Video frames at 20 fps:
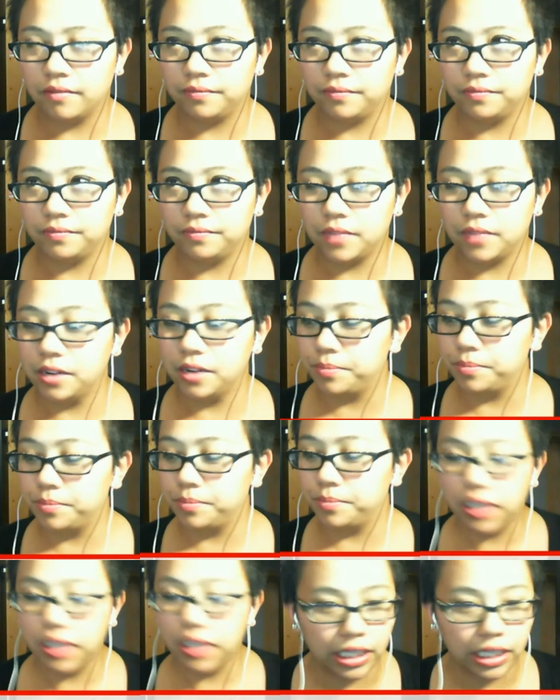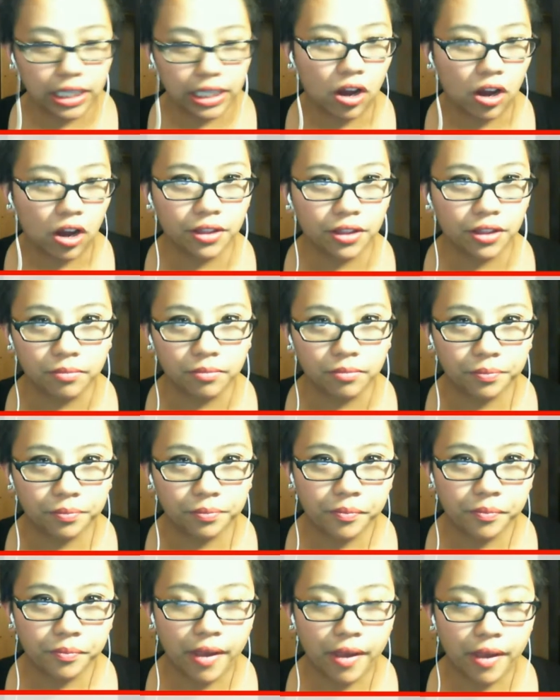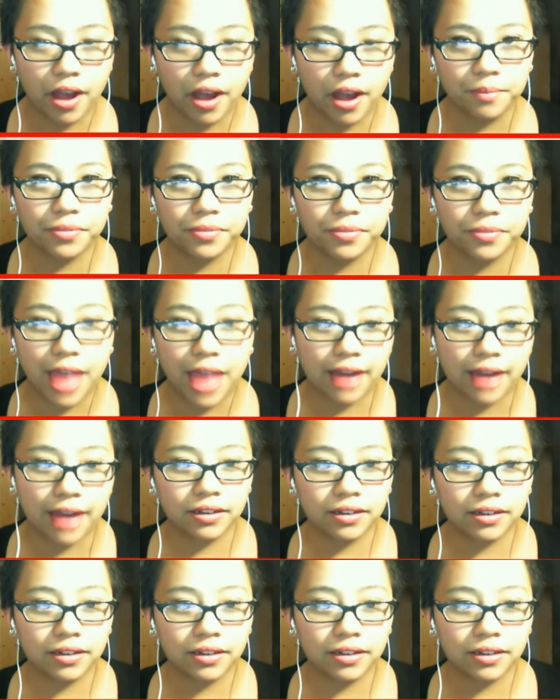ability on them that